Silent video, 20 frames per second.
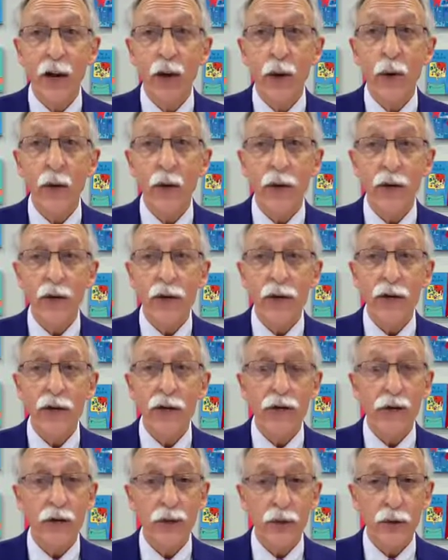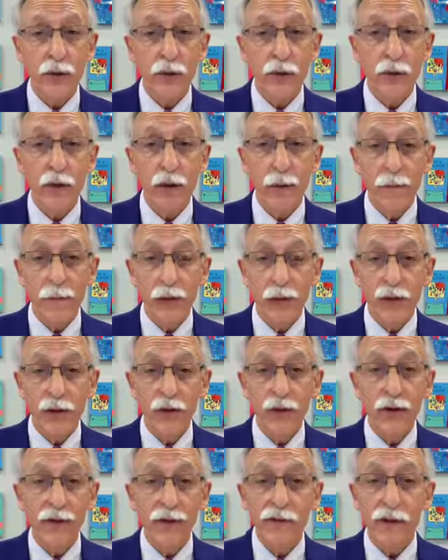We learned to amuse
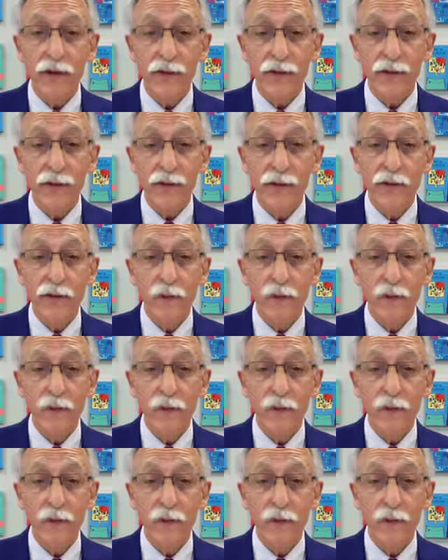ourselves.